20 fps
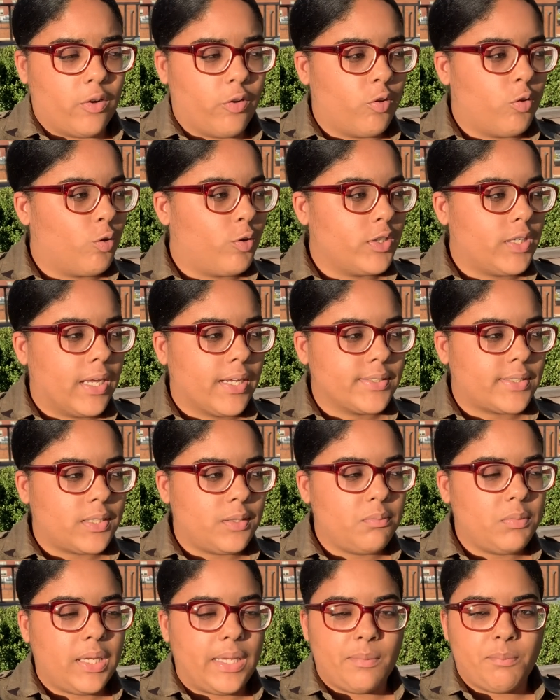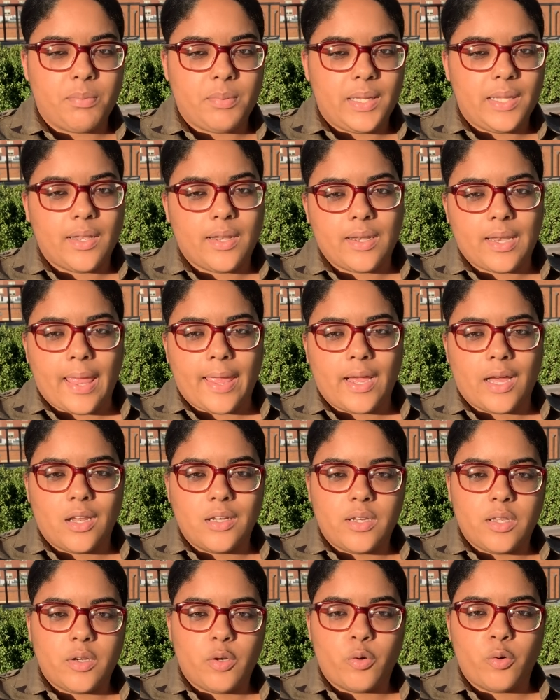Although y'all see me being like a
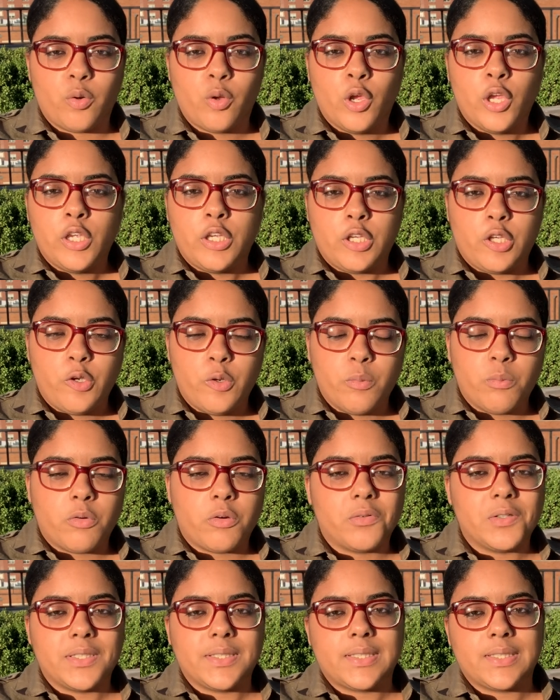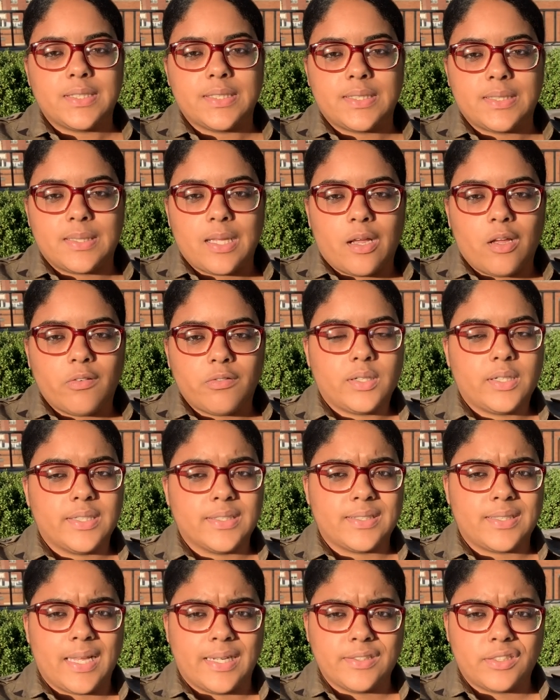little humorous and stuff,
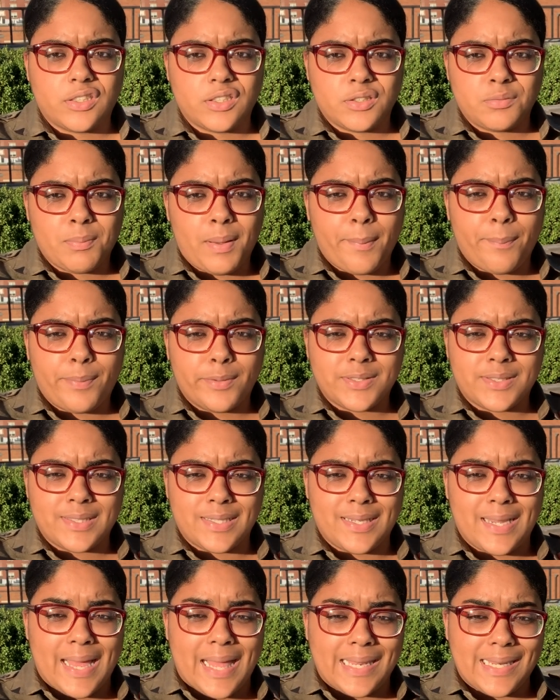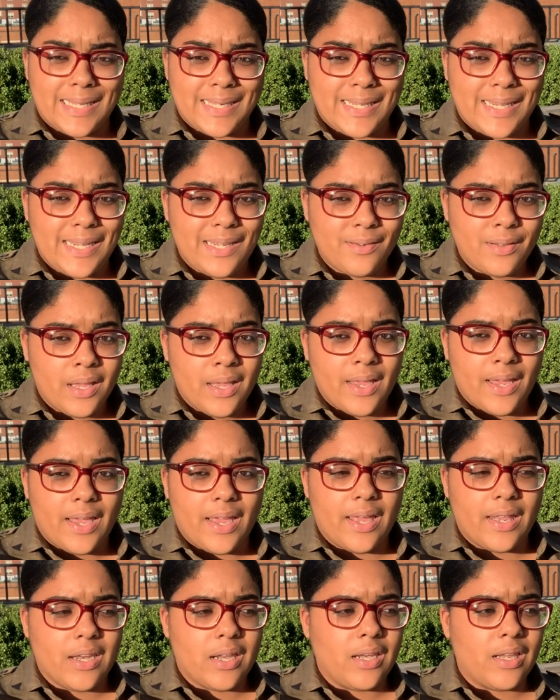because that's just my personality
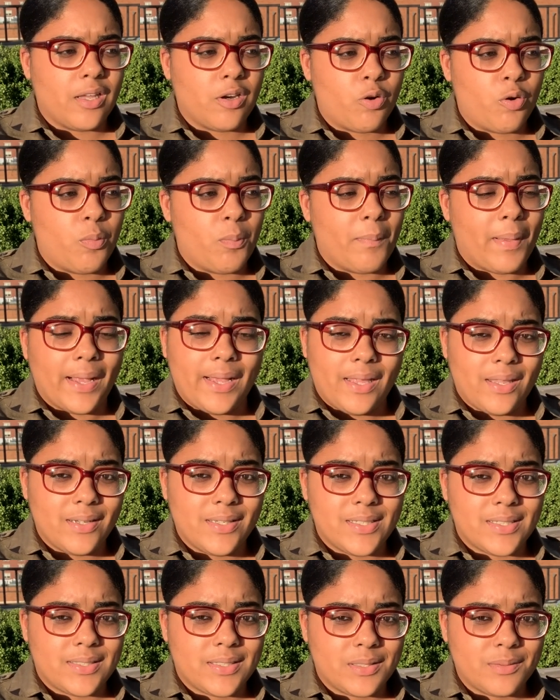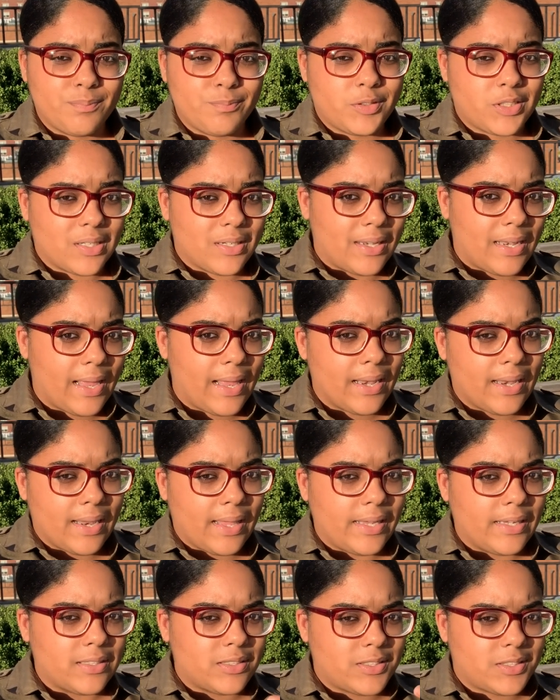and a little mechanism to not
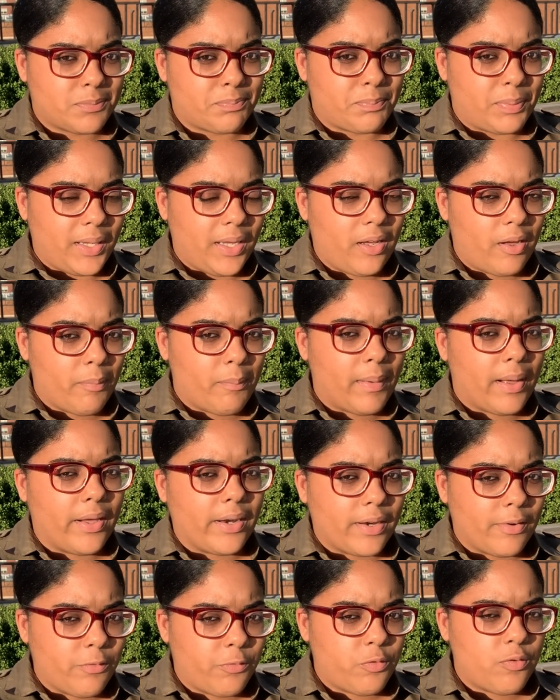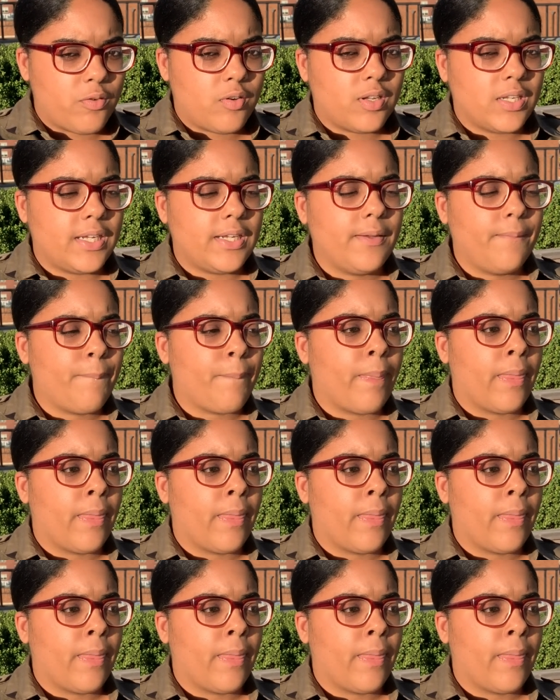like speak about it fully.